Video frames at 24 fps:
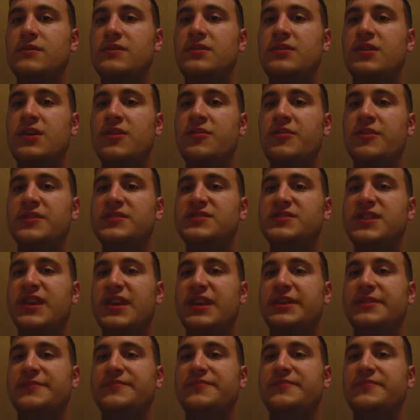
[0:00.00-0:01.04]
you know, there's
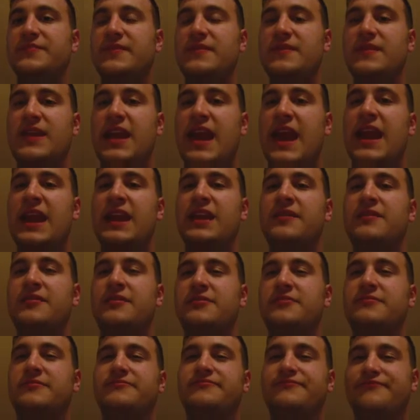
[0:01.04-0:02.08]
like 8
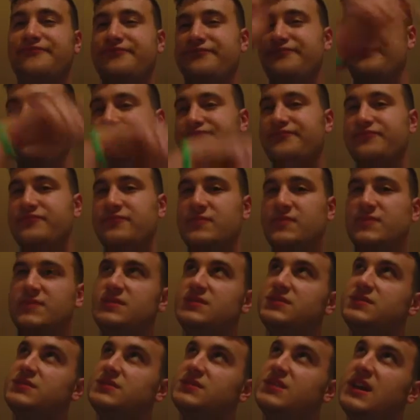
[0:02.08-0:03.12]
or
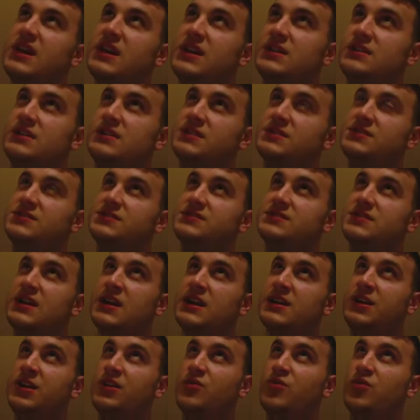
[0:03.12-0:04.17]
10 is
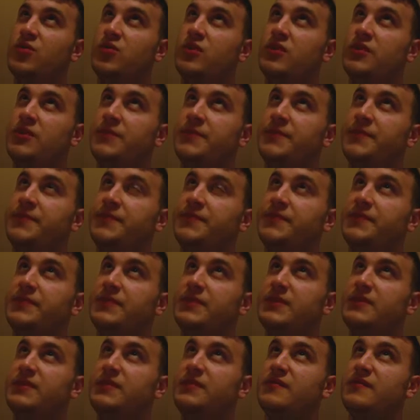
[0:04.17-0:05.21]
91
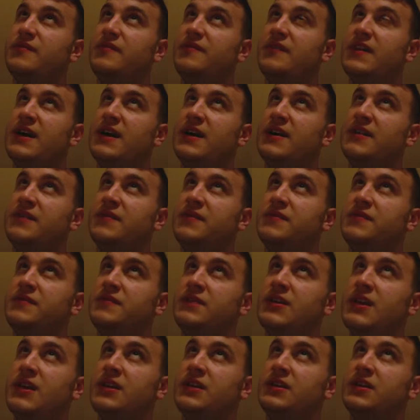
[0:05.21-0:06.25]
5,
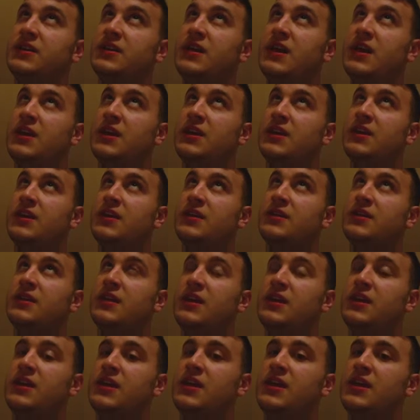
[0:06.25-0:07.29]
90, 89,
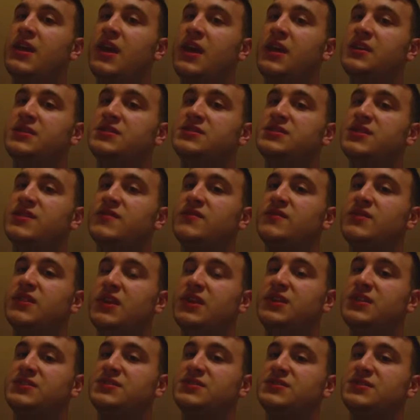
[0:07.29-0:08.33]
88, 87,
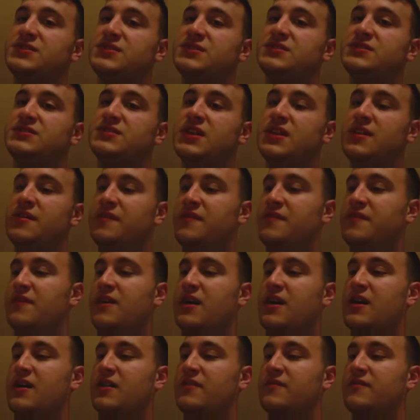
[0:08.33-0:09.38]
86,
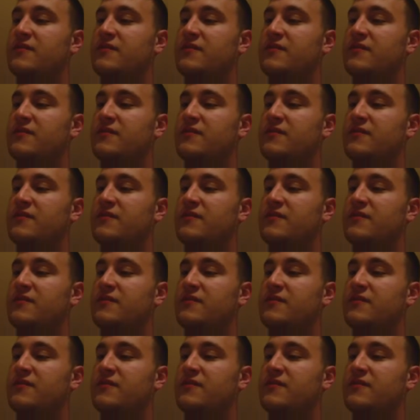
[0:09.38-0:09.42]
85